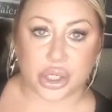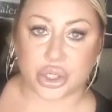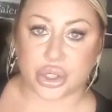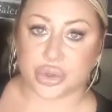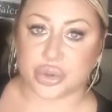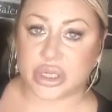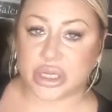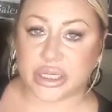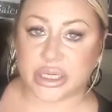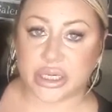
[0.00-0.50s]

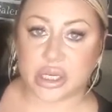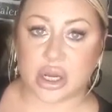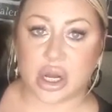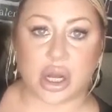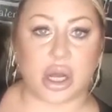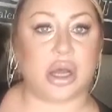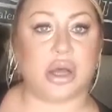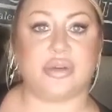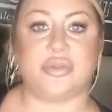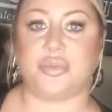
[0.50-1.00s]
you know, cleaning
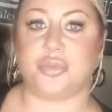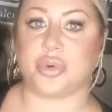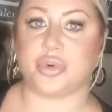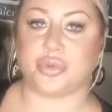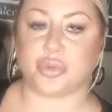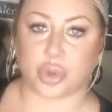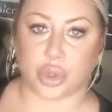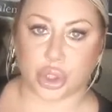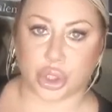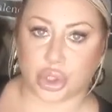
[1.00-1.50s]
off
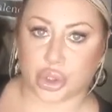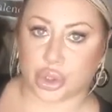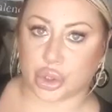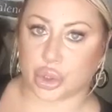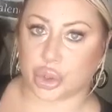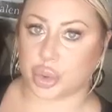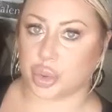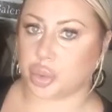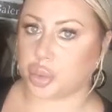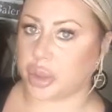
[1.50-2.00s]
before
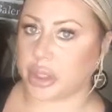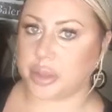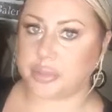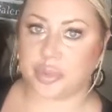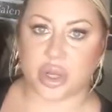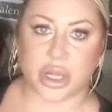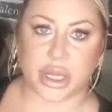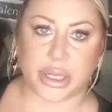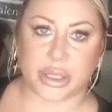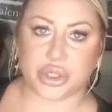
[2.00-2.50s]
you're
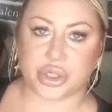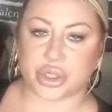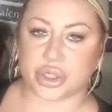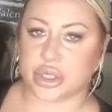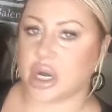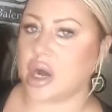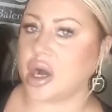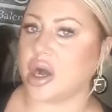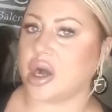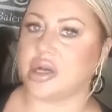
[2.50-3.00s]
reapplying
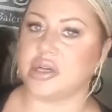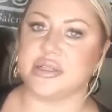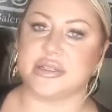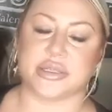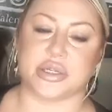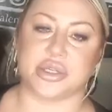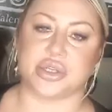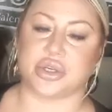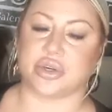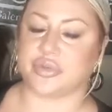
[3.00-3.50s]
your
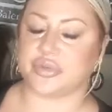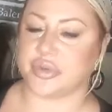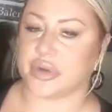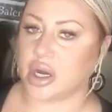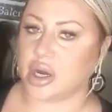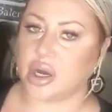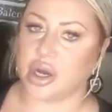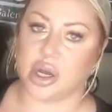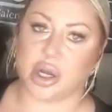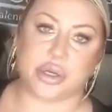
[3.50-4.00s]
gauze and your
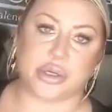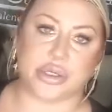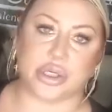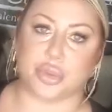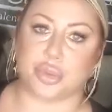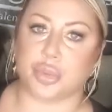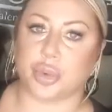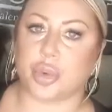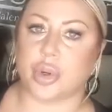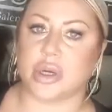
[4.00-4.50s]
faja
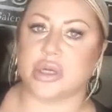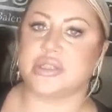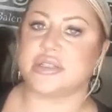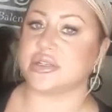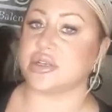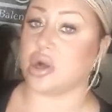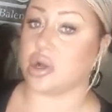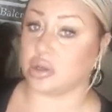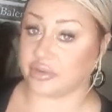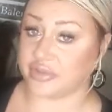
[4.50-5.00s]
and your
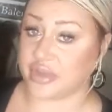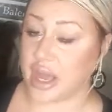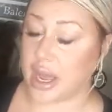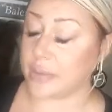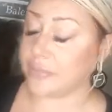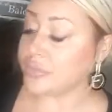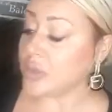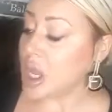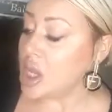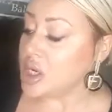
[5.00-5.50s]
boards and all of
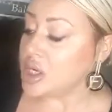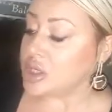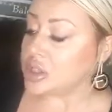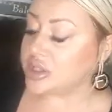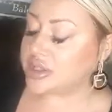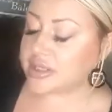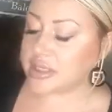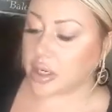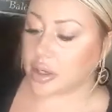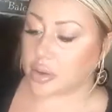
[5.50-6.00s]
that.
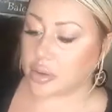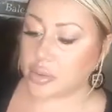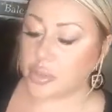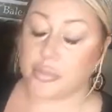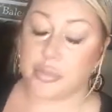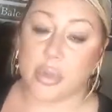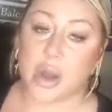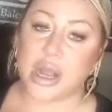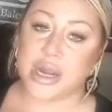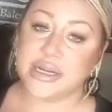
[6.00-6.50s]
So
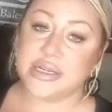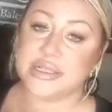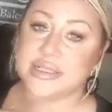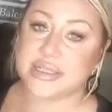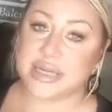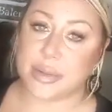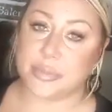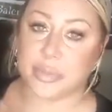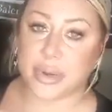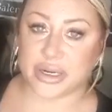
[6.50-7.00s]
my
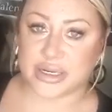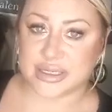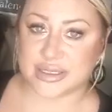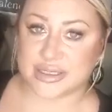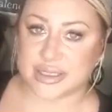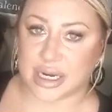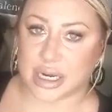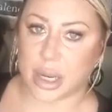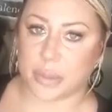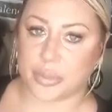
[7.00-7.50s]

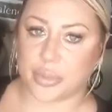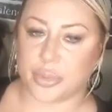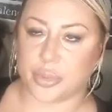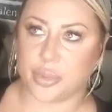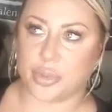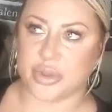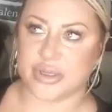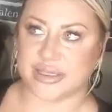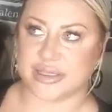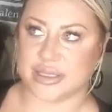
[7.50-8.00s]
step-by-step
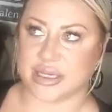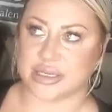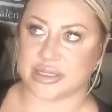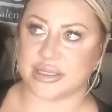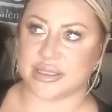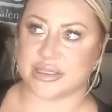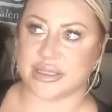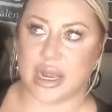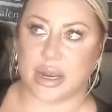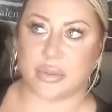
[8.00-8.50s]
was
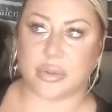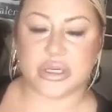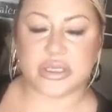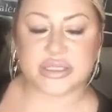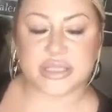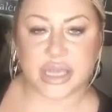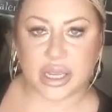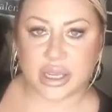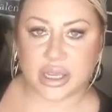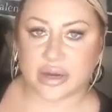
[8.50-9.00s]
this. I
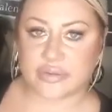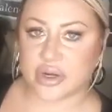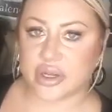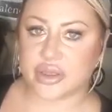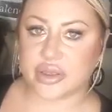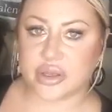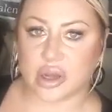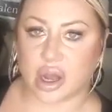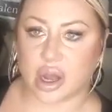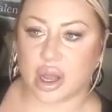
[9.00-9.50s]
would take
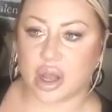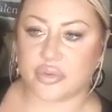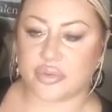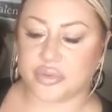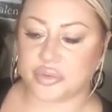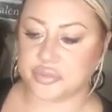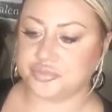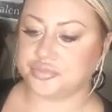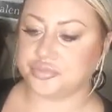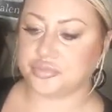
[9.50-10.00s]
everything
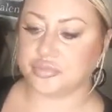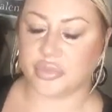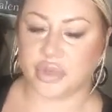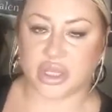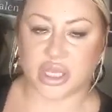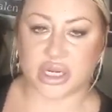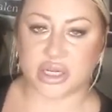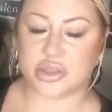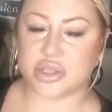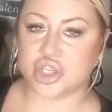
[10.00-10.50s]
off,
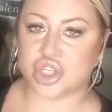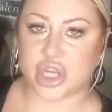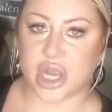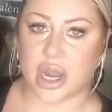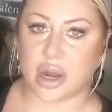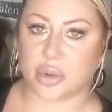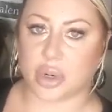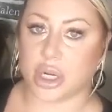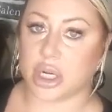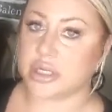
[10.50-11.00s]
get in the
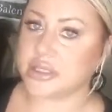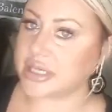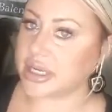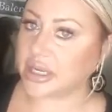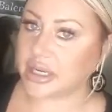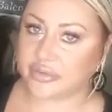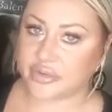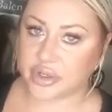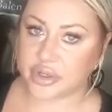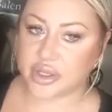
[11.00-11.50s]
shower,
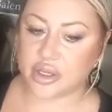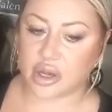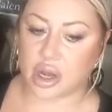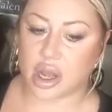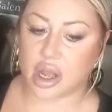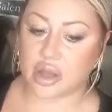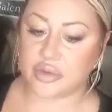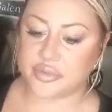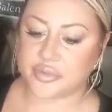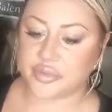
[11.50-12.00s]
take everything
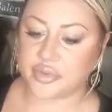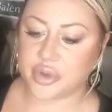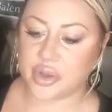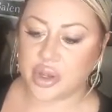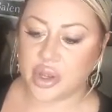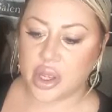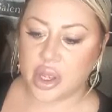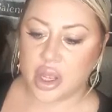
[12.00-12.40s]
off,